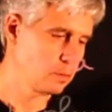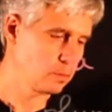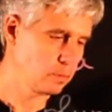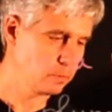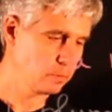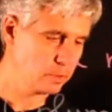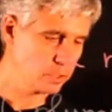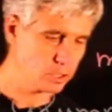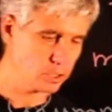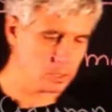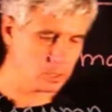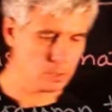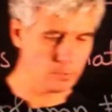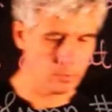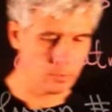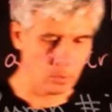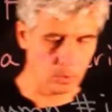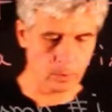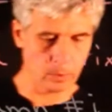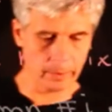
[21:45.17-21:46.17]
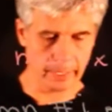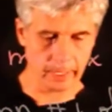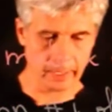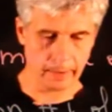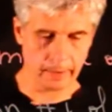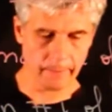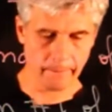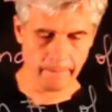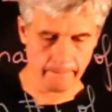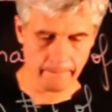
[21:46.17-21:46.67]
which is the following.
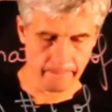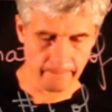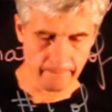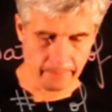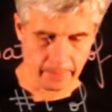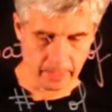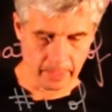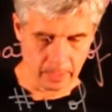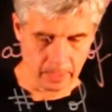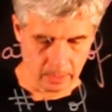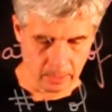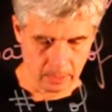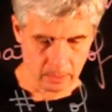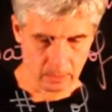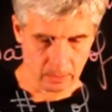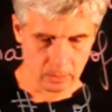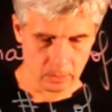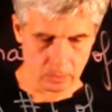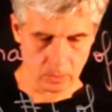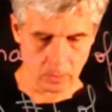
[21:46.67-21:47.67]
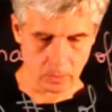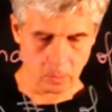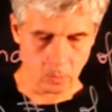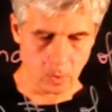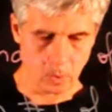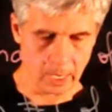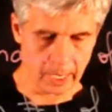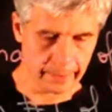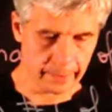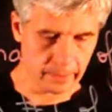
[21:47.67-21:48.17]
So
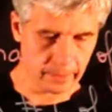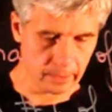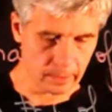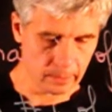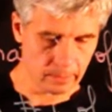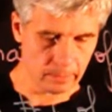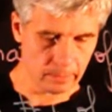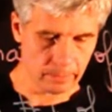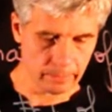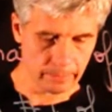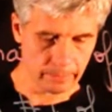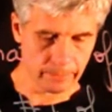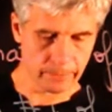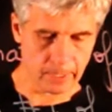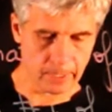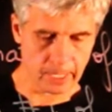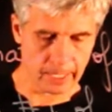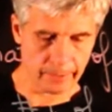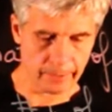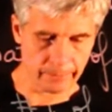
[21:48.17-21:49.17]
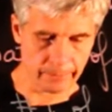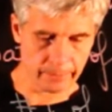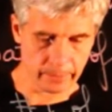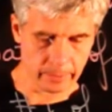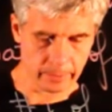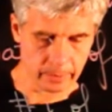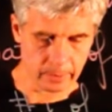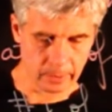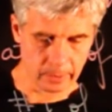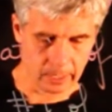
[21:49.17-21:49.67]
1, 5,
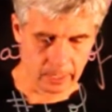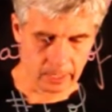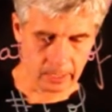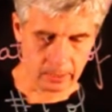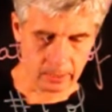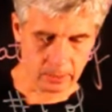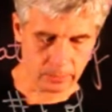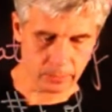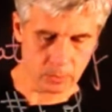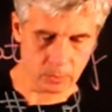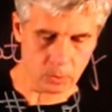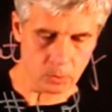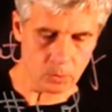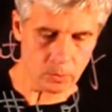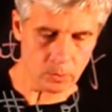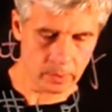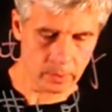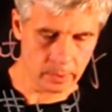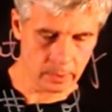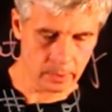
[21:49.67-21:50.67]
negative 2,